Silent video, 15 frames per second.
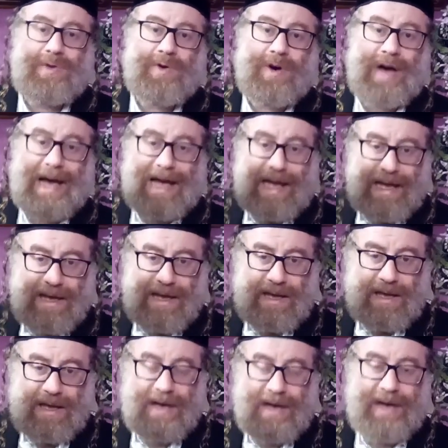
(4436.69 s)
you
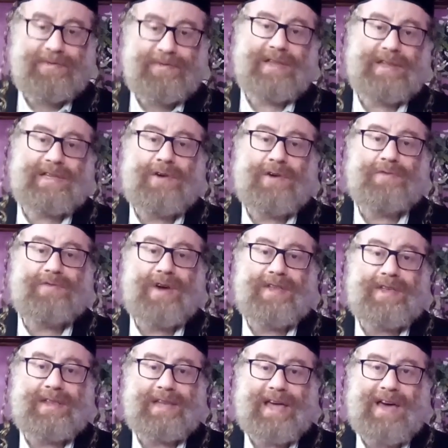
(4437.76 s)
uh, offend our
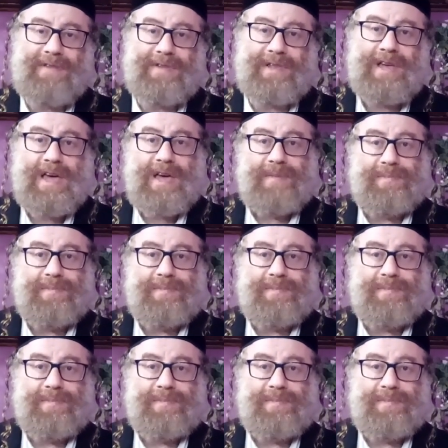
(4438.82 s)
Father in heaven,